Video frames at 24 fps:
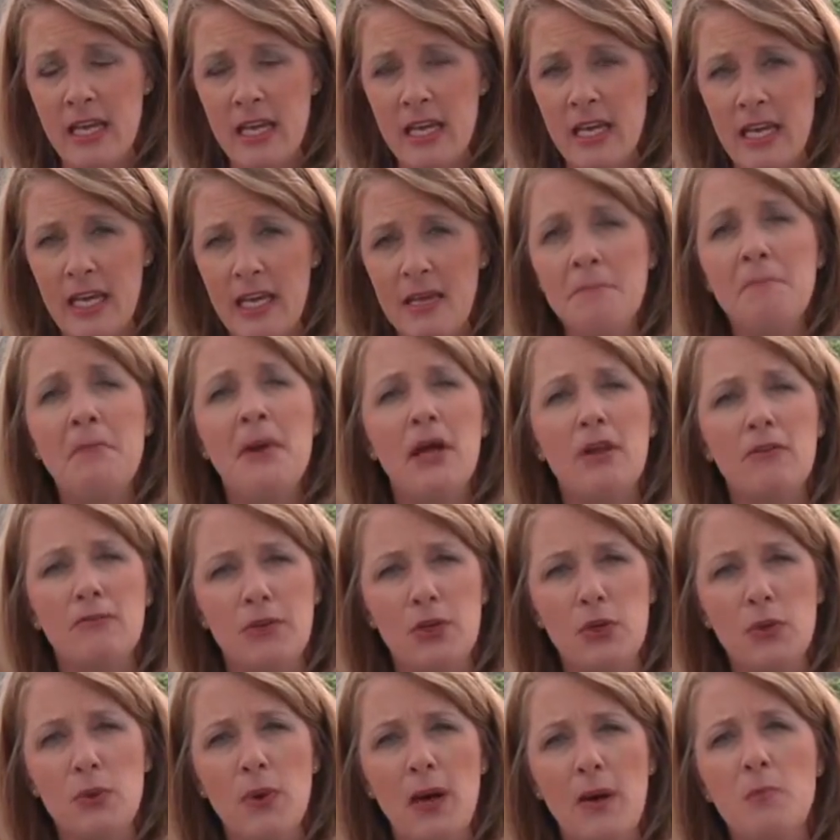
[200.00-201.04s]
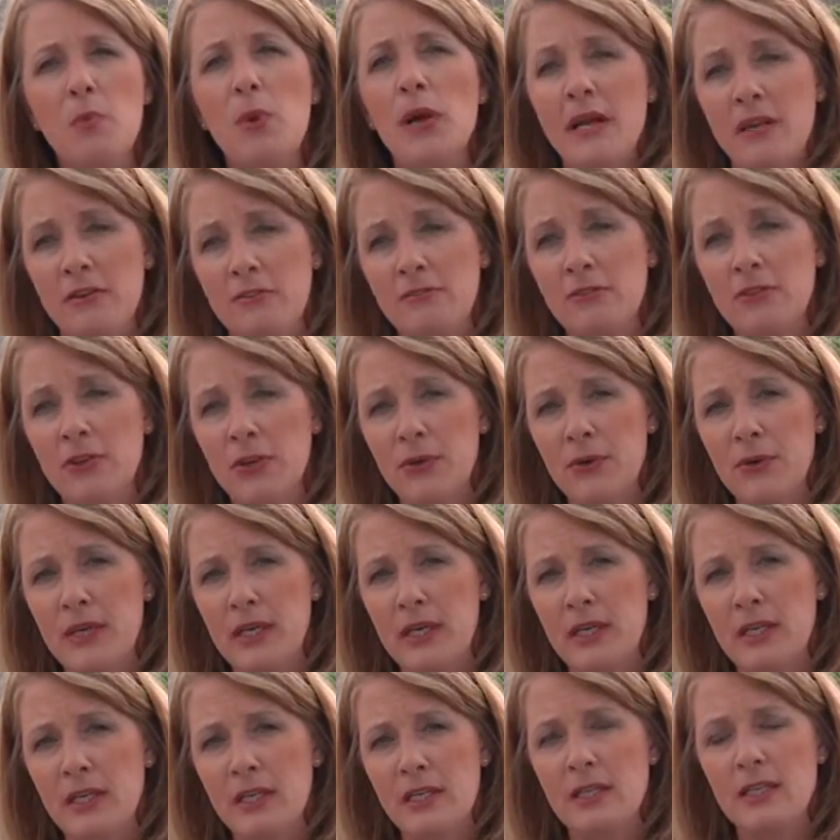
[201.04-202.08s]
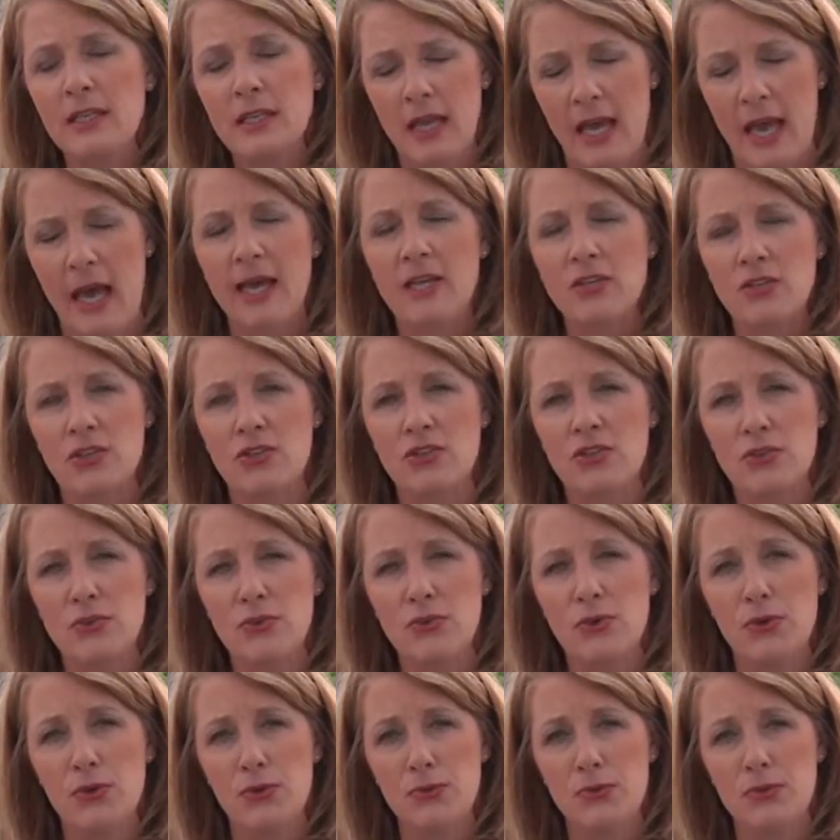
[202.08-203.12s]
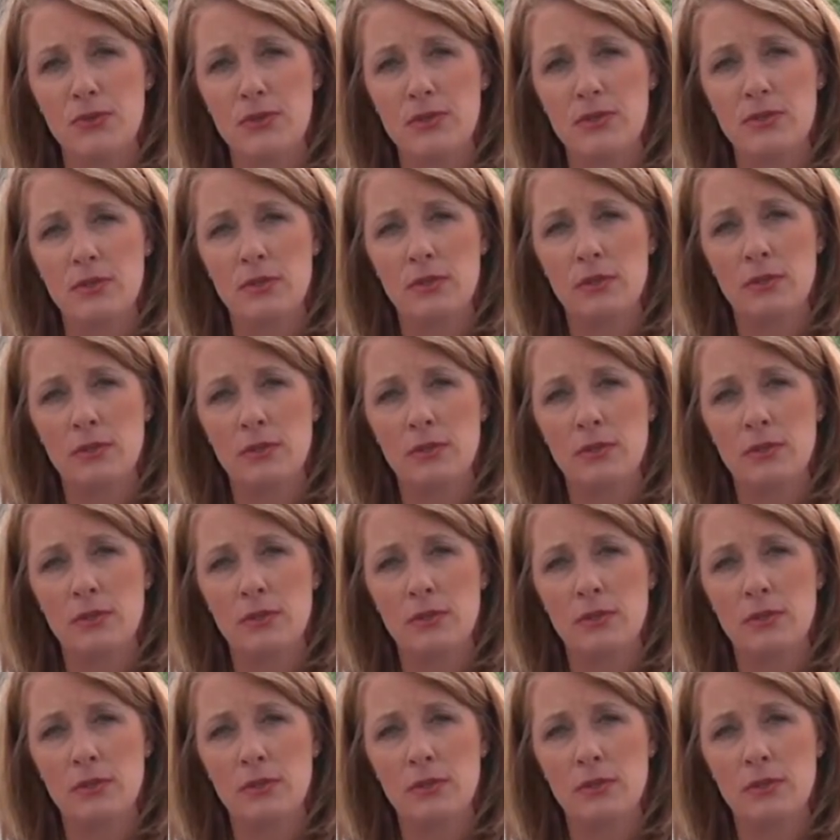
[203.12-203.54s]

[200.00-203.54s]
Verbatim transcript: In Bellevue, I'm Wendy Fleury, Action 2 News.